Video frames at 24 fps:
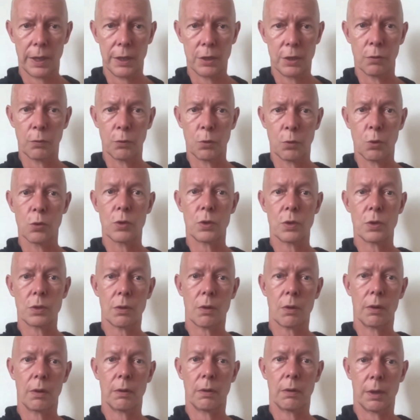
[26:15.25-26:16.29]
of course
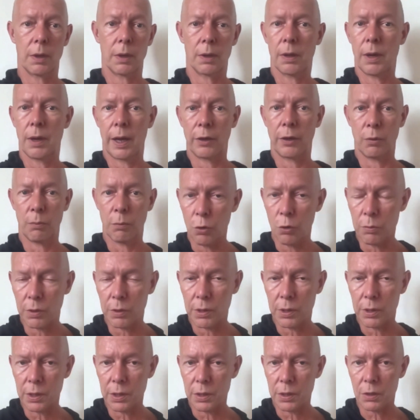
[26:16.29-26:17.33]
at the moment
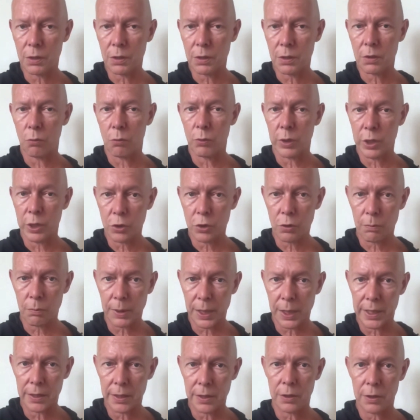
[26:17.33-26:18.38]
is the richer
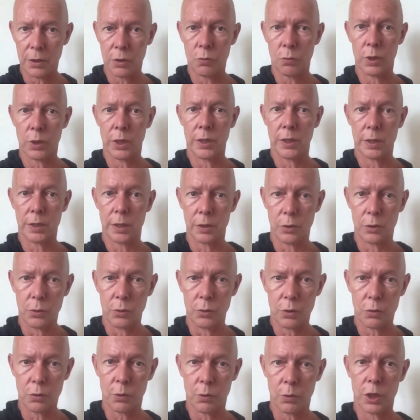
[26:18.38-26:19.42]
places with
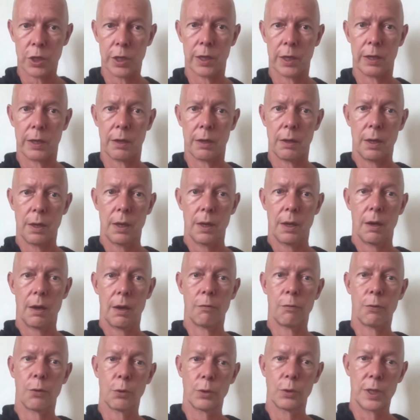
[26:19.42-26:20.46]
institutes which can
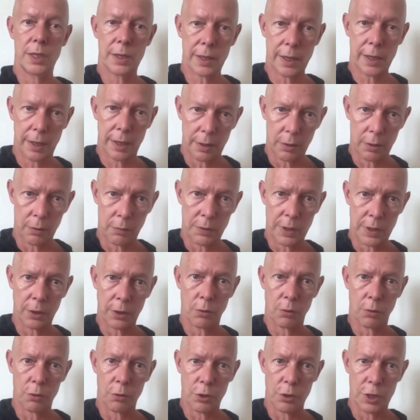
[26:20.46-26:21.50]
afford this kind of
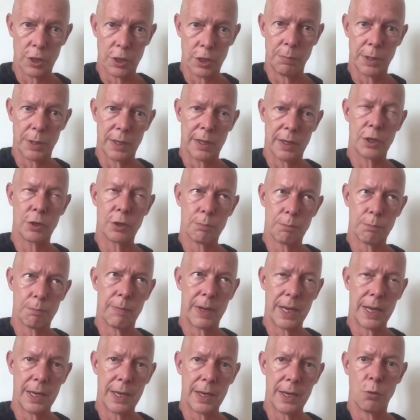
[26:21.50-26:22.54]
technology, but there's
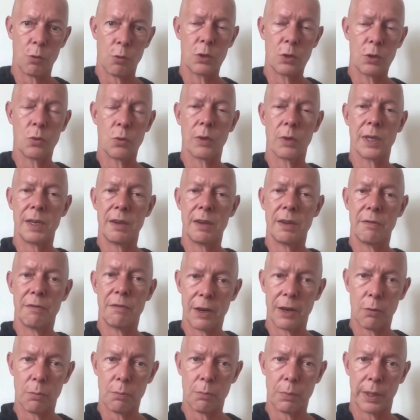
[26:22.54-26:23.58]
mainly the ones who are
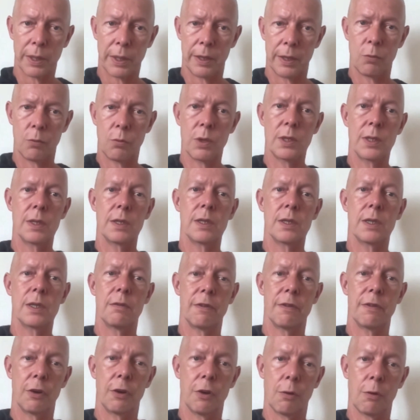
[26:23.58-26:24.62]
developing it. Once it's
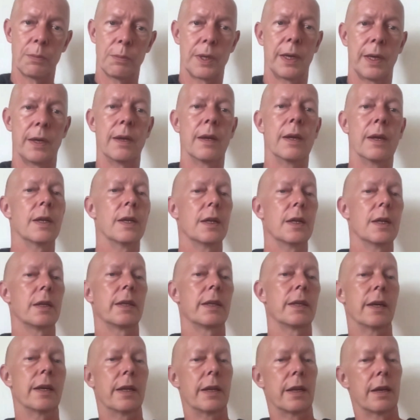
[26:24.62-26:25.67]
developed, it
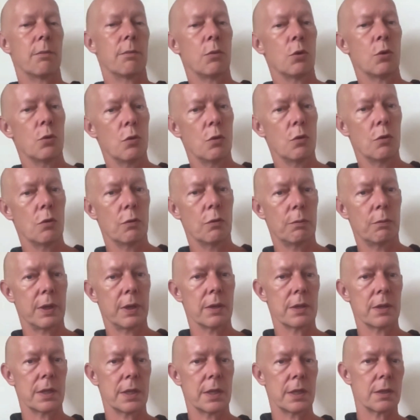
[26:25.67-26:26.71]
then can move
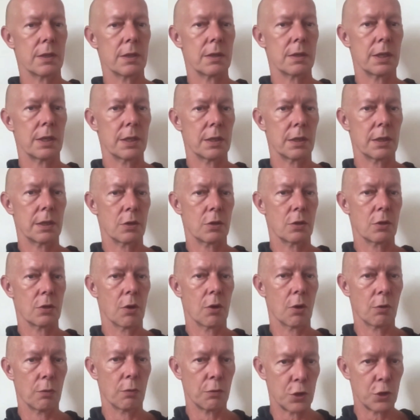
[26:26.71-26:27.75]
because there's a
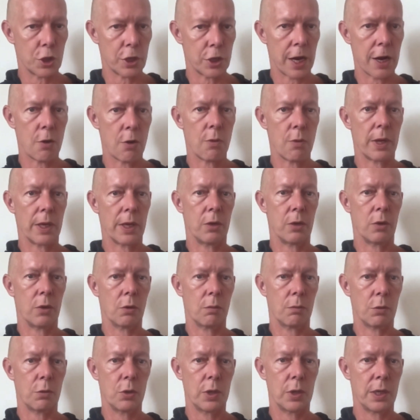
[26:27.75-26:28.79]
lot of sharing in the
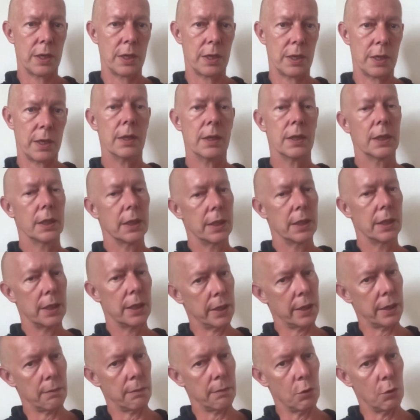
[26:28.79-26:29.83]
community.
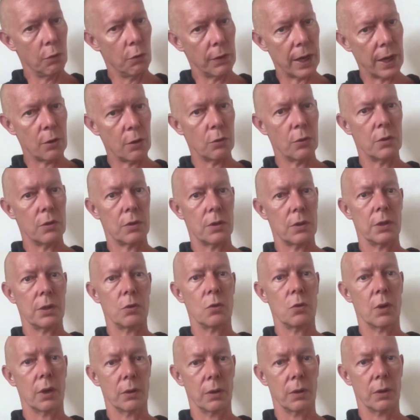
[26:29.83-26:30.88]
It can move out
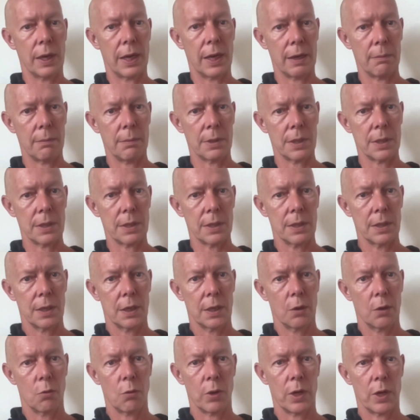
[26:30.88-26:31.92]
into other labs
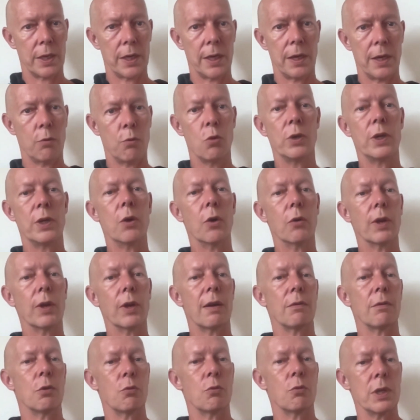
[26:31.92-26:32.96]
where we don't
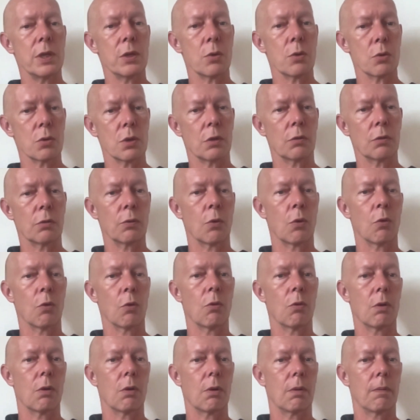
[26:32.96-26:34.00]
have the resources
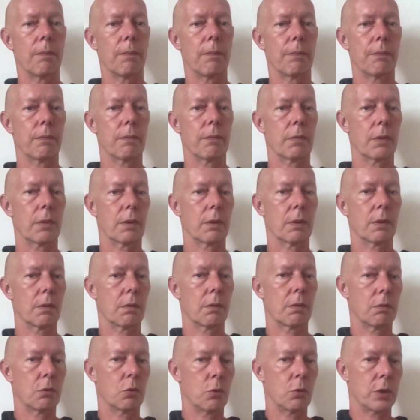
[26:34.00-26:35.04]
for
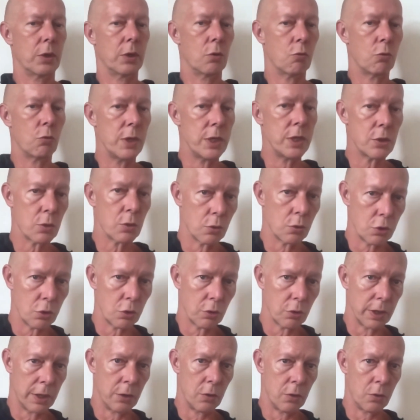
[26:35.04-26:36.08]
doing the research
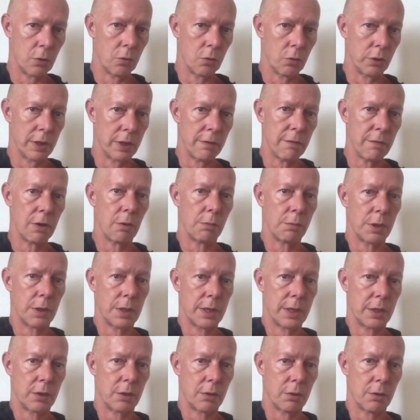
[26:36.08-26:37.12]
on it to develop the
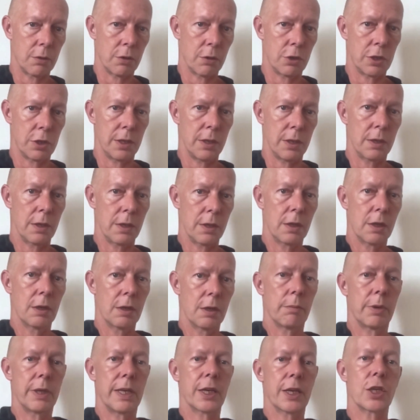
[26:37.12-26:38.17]
technology,
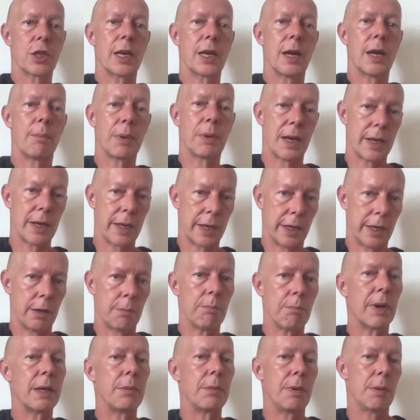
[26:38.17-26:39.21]
but actually applying it
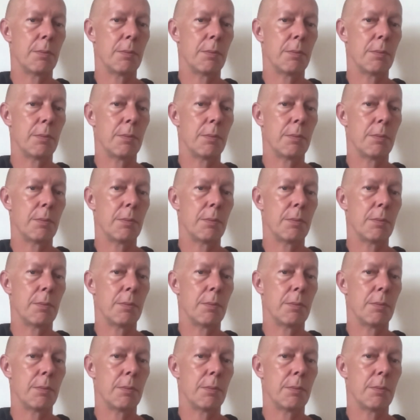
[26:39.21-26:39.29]
might be